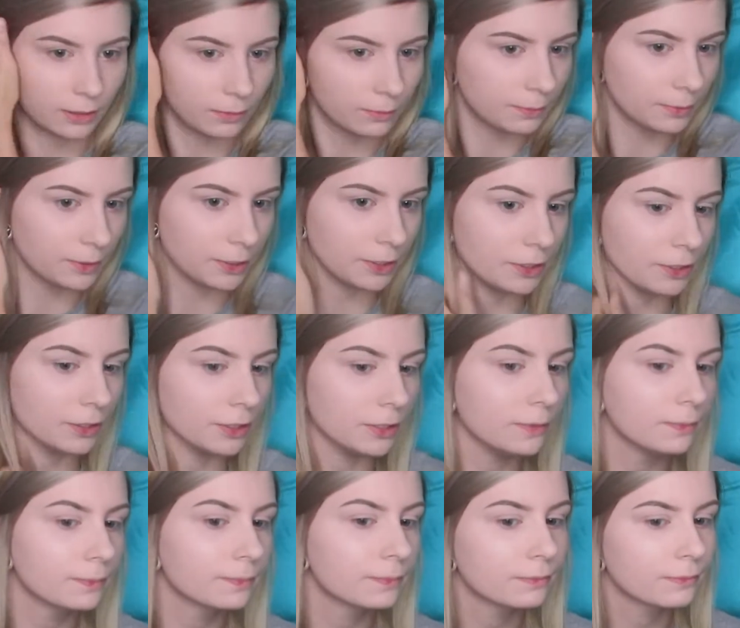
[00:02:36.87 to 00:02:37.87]
They're pretty
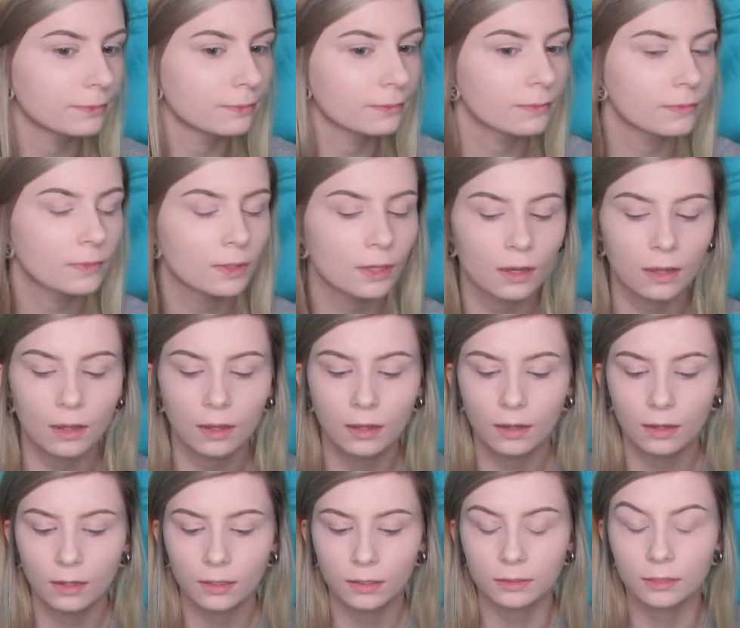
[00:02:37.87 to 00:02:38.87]
good.
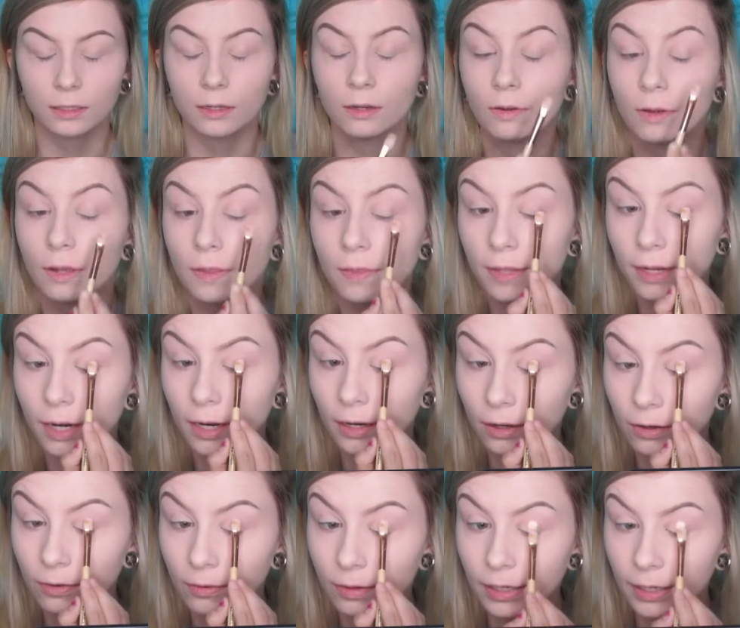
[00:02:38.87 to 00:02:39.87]
So, and then I
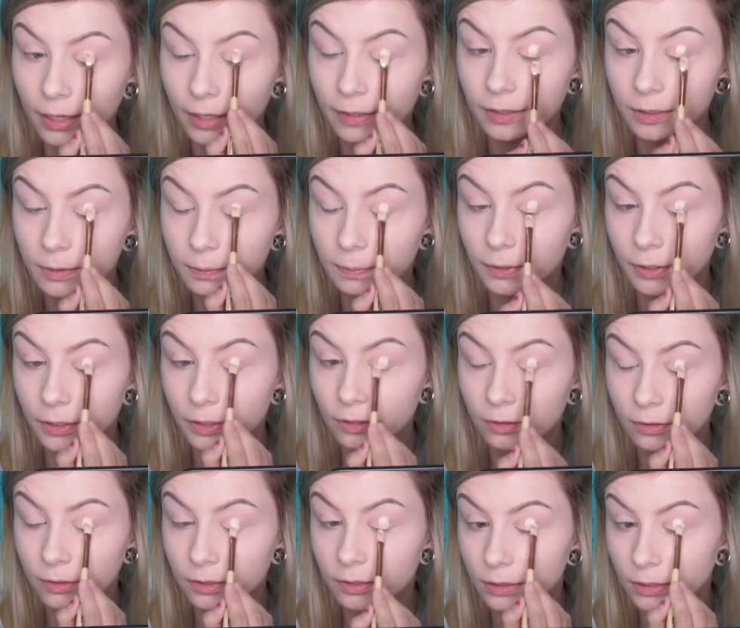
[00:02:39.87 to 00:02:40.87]
go in and I just put it
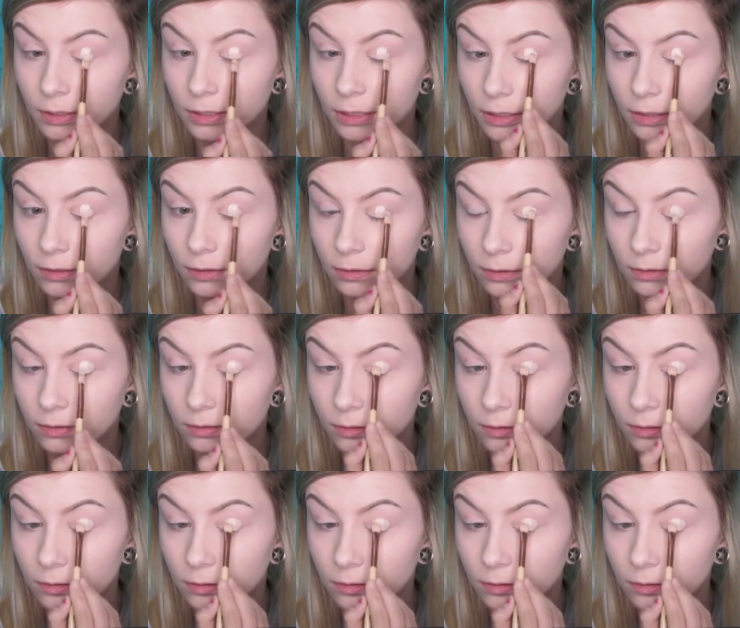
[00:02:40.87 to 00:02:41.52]
on the lid.